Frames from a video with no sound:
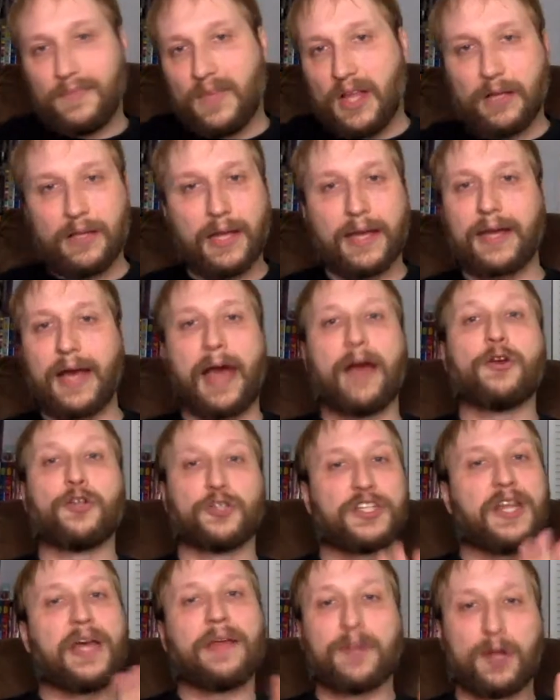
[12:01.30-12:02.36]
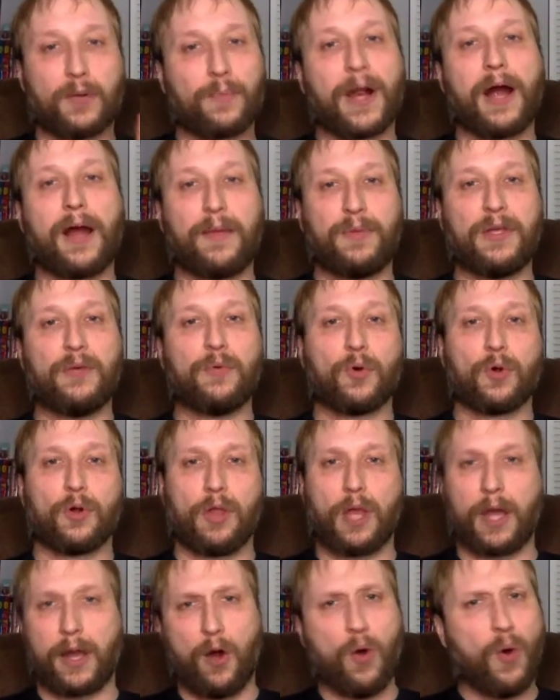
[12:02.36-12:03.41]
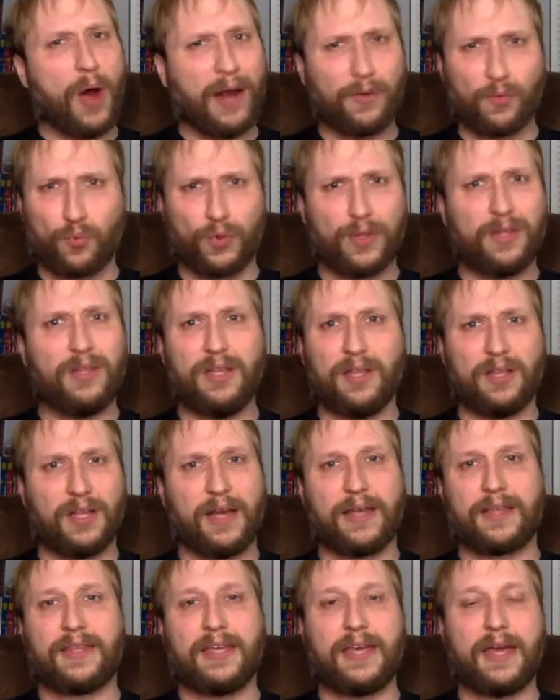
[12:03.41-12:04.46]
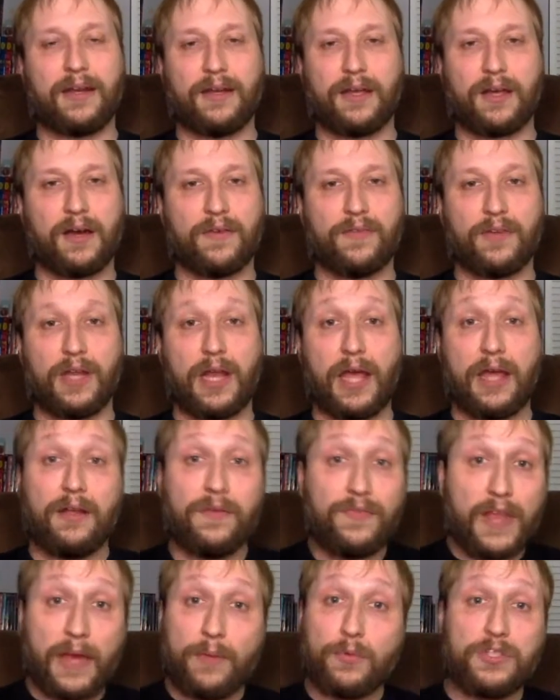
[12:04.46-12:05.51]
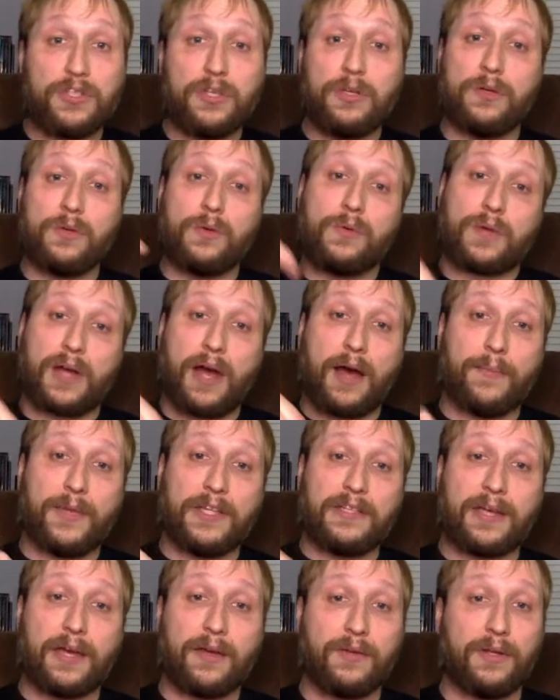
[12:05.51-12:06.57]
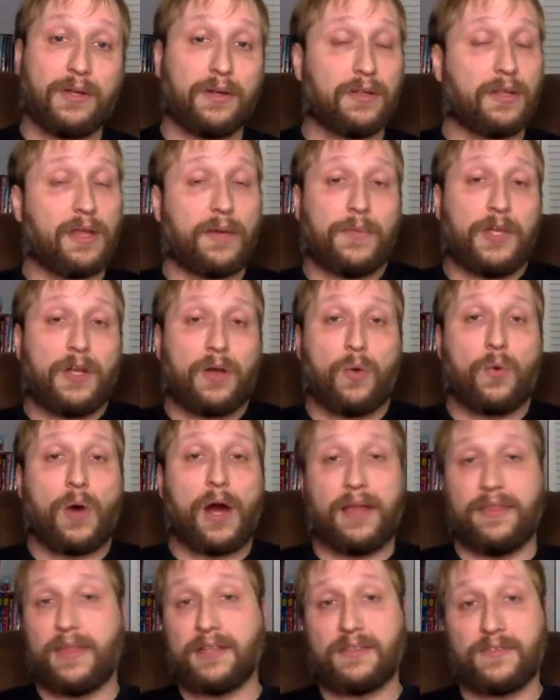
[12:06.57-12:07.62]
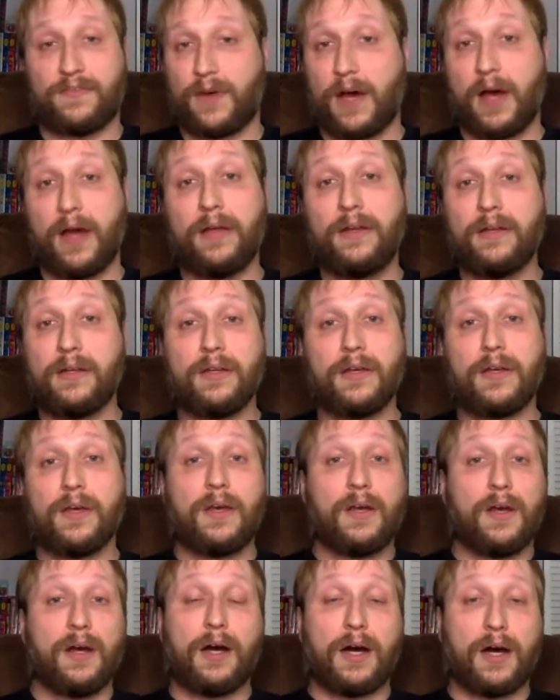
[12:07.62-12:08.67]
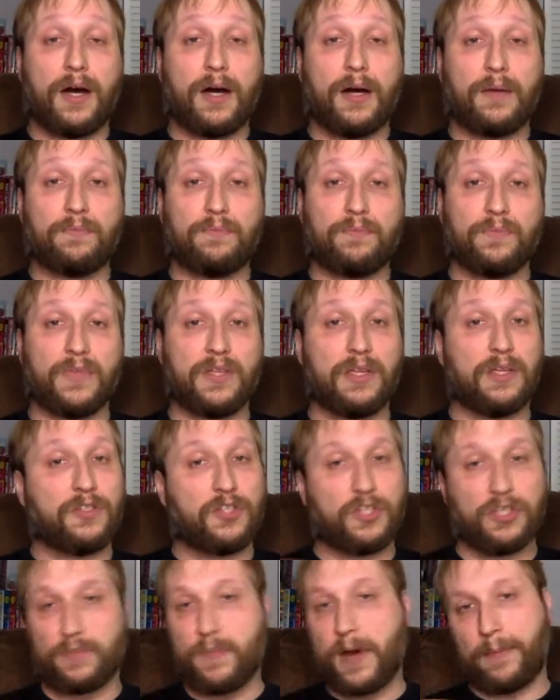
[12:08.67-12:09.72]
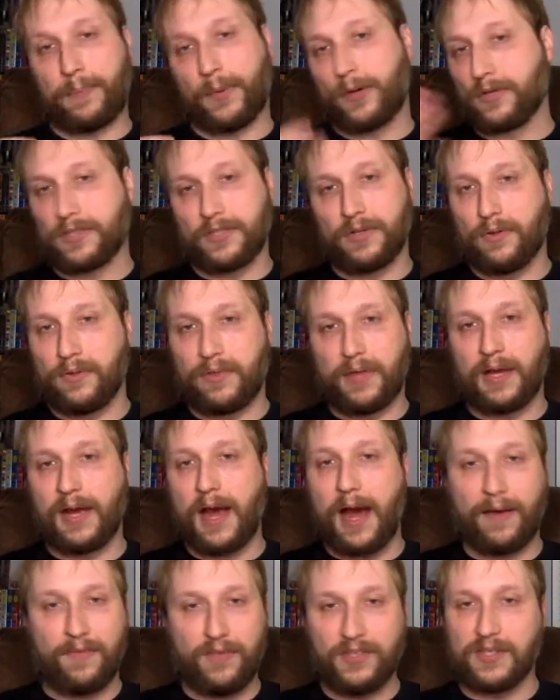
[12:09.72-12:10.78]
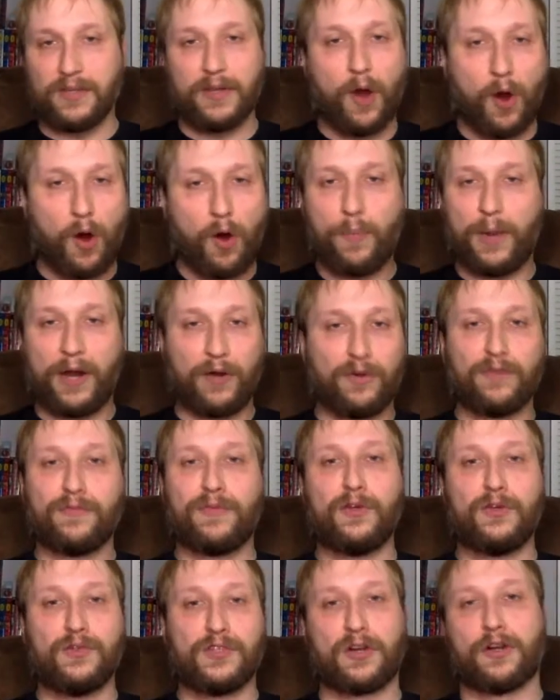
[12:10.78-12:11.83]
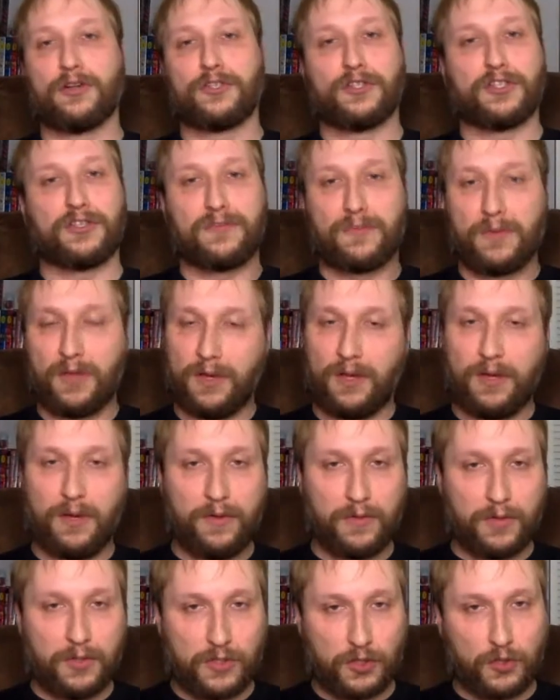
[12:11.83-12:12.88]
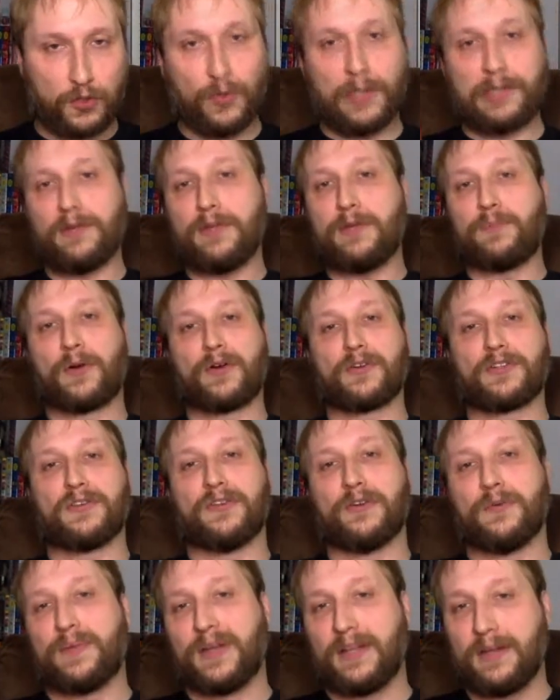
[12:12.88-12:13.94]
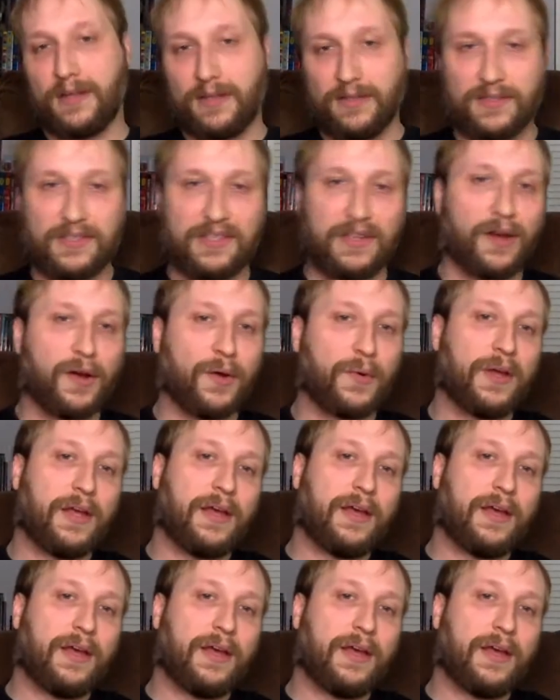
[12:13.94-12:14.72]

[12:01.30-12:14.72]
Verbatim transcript: like I understand there are probably people who are like, "Oh, I really like the ending of it." And if that was you, comment down here and let me know why. That's fine. Um, it's just my personal thing. Obviously, all my reviews are just strictly personal opinion. So,